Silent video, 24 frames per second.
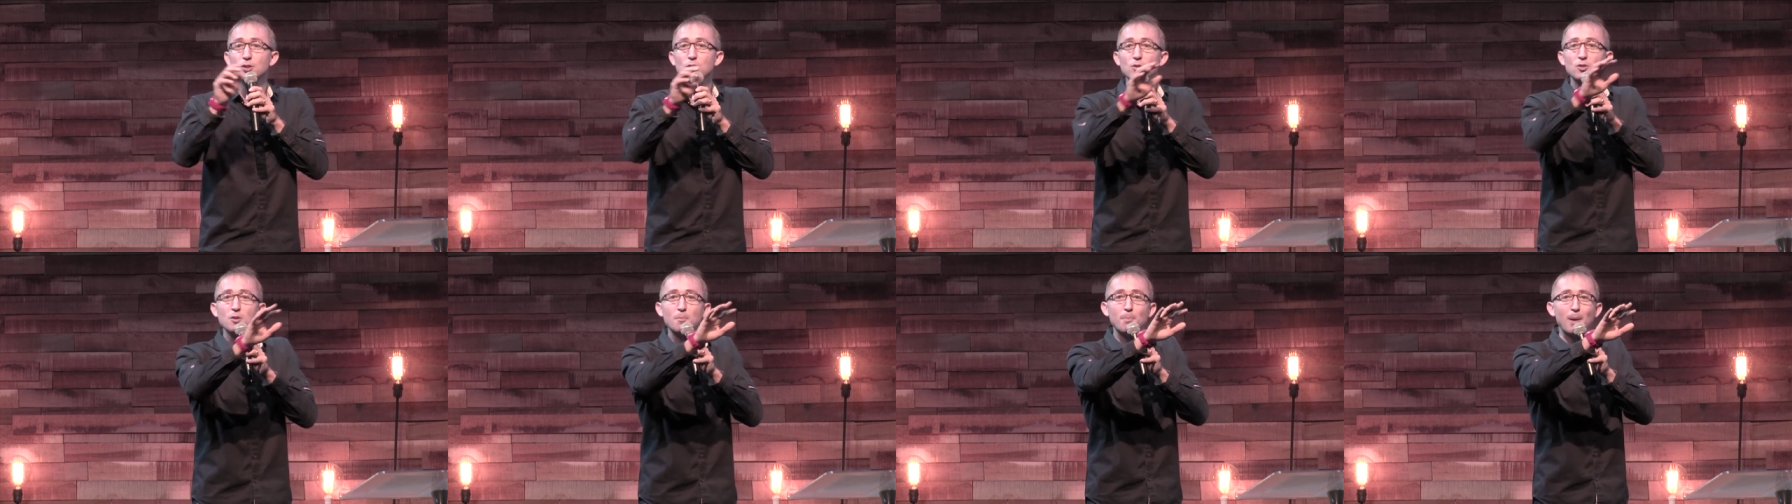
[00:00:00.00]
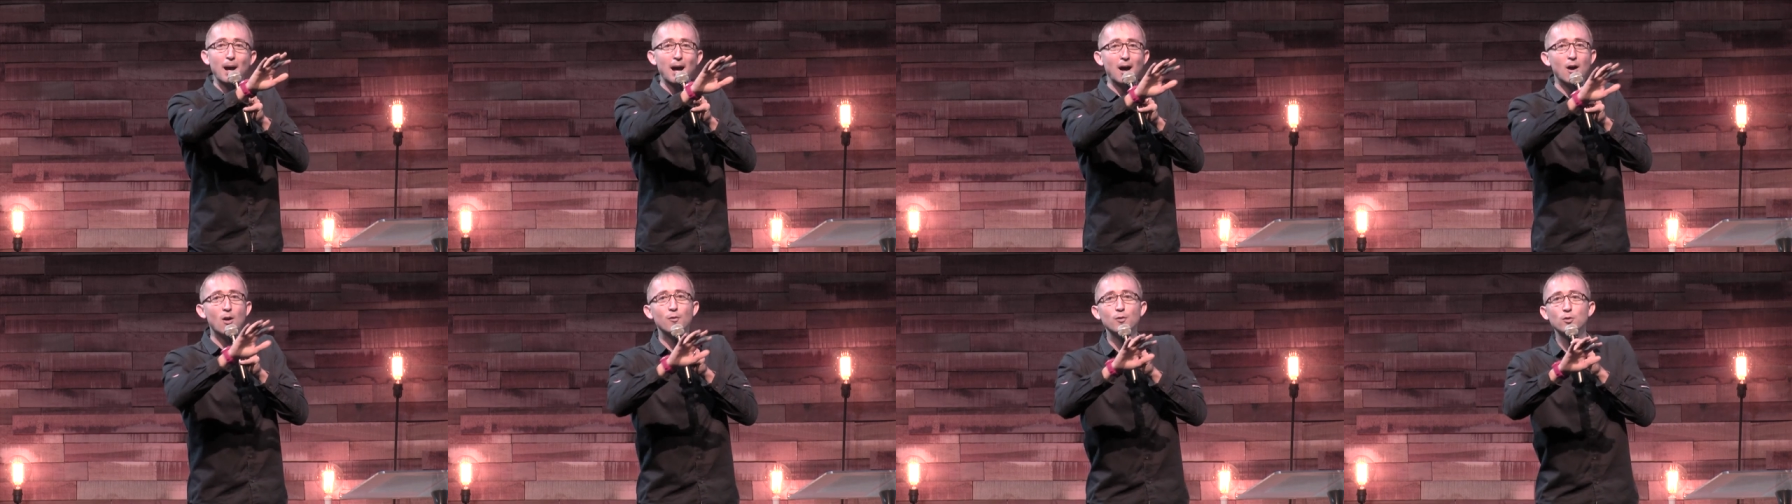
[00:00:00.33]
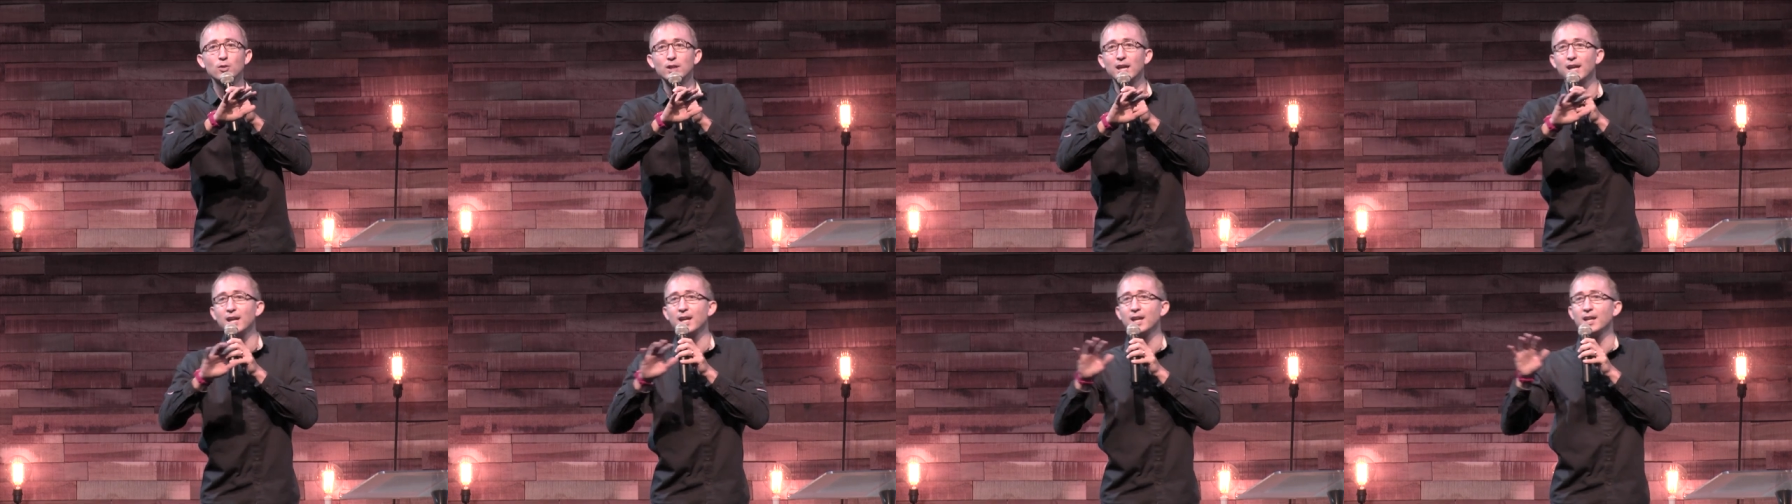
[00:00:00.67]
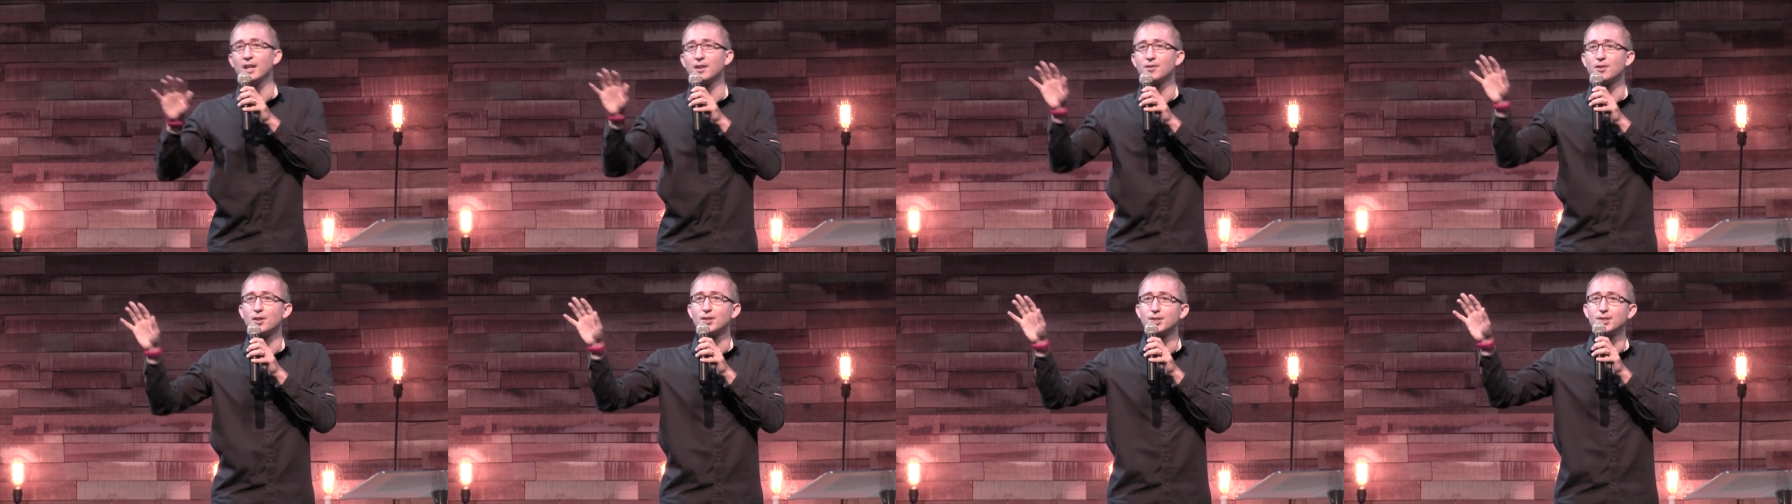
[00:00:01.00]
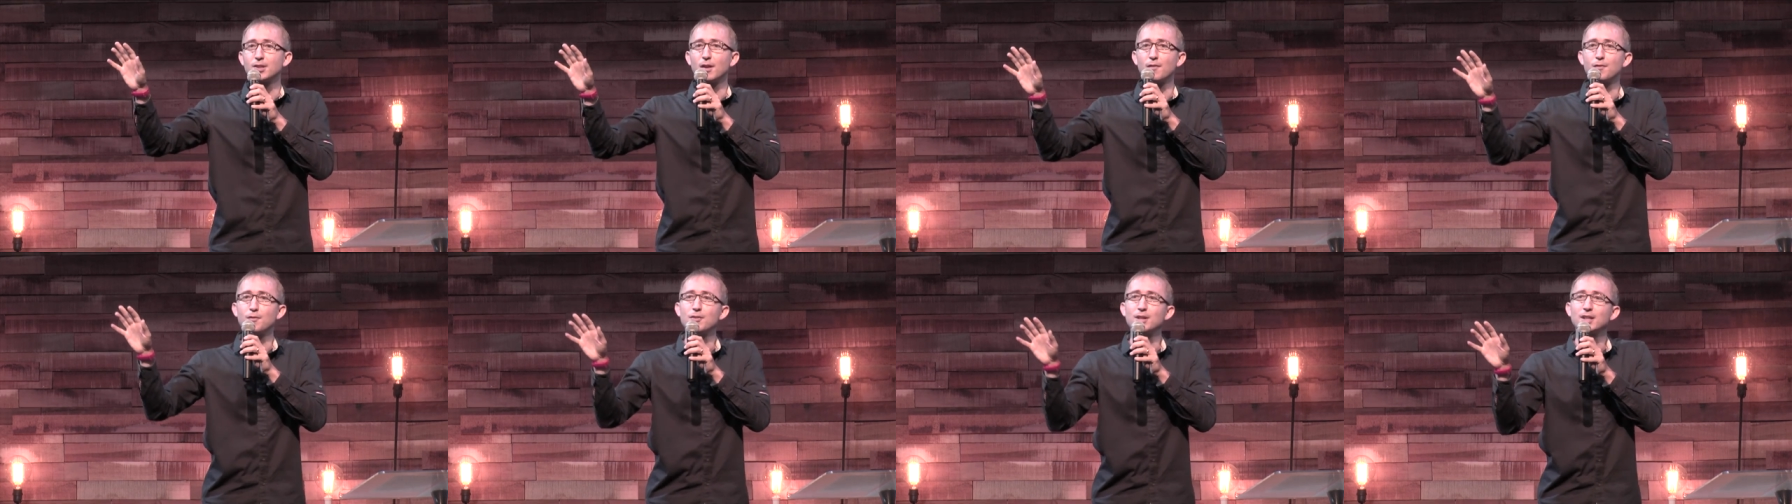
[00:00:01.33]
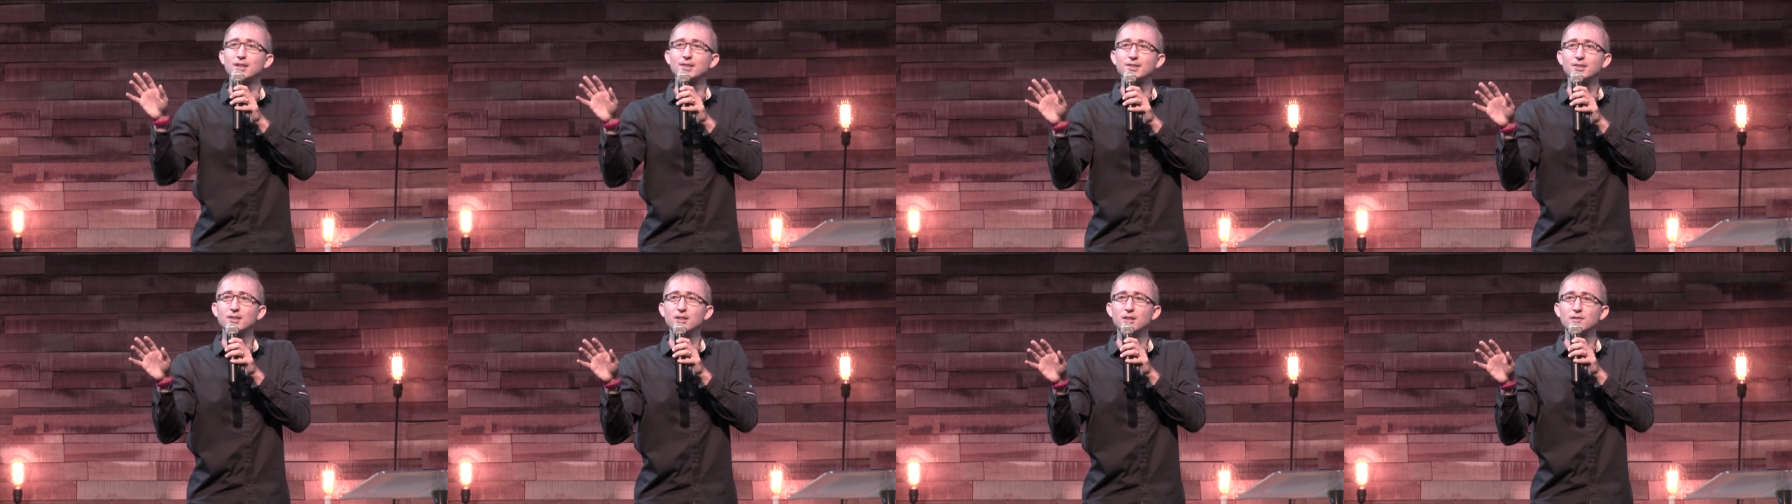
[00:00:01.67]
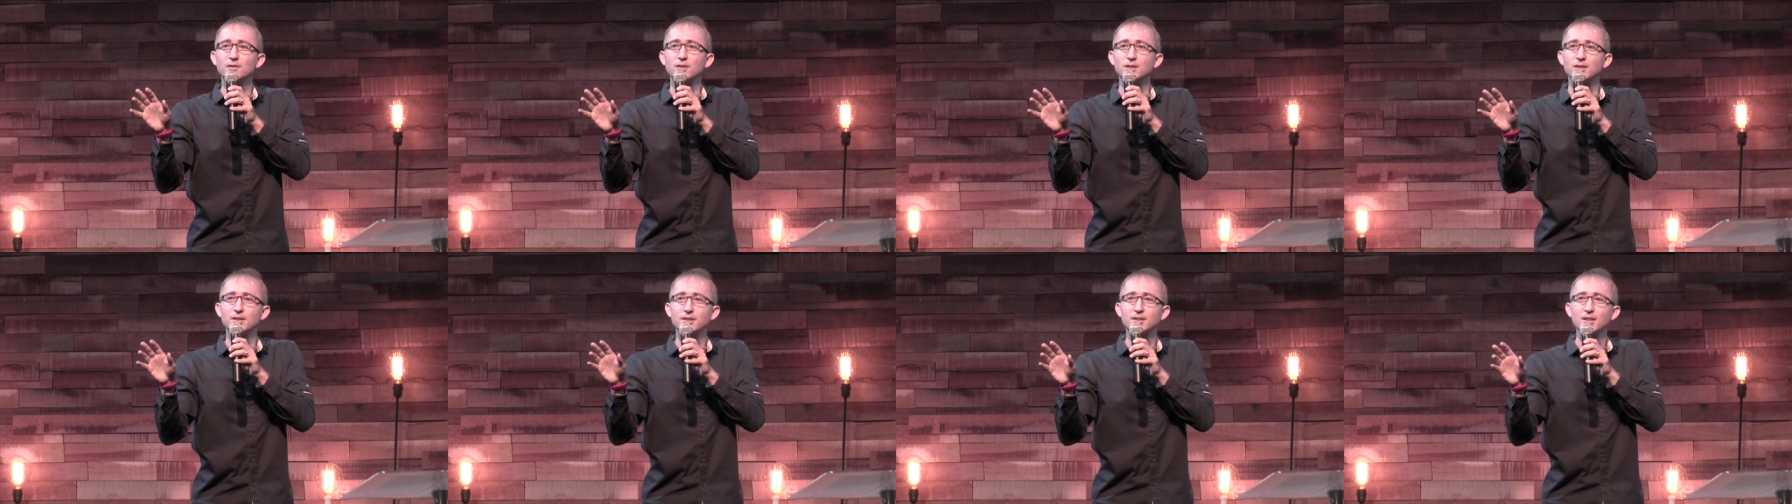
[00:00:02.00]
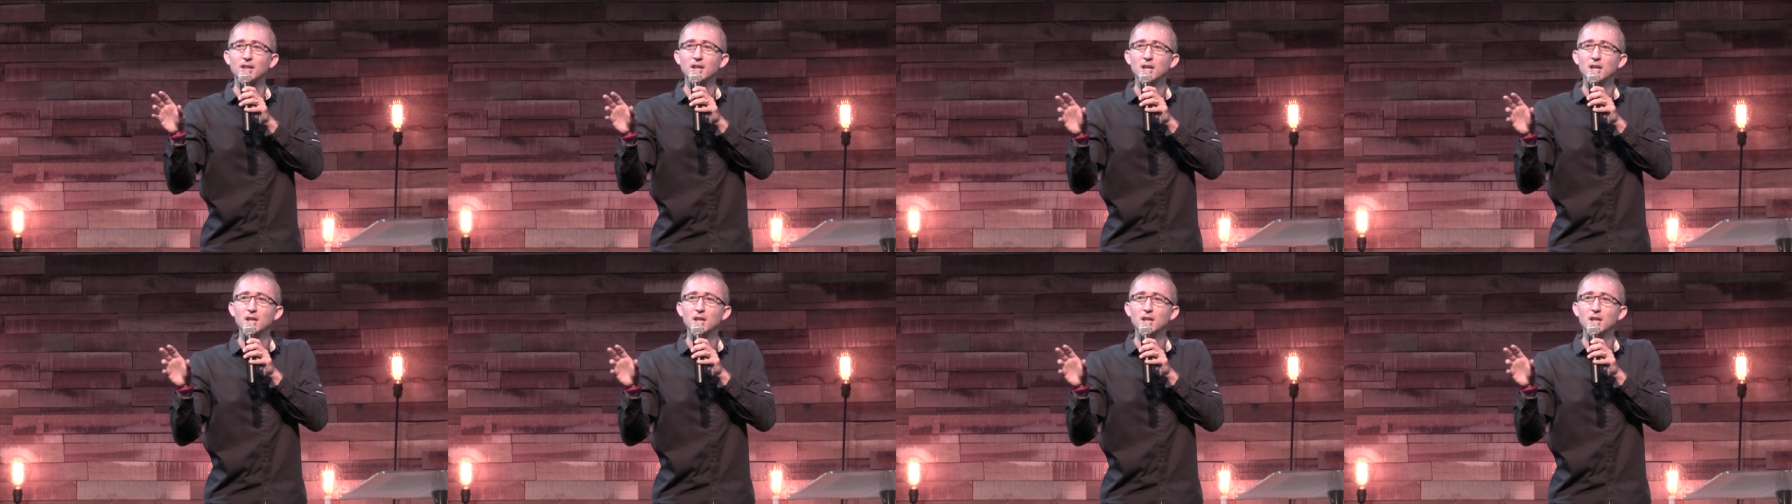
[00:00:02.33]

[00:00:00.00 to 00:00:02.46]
the powerful king and the suffering servant,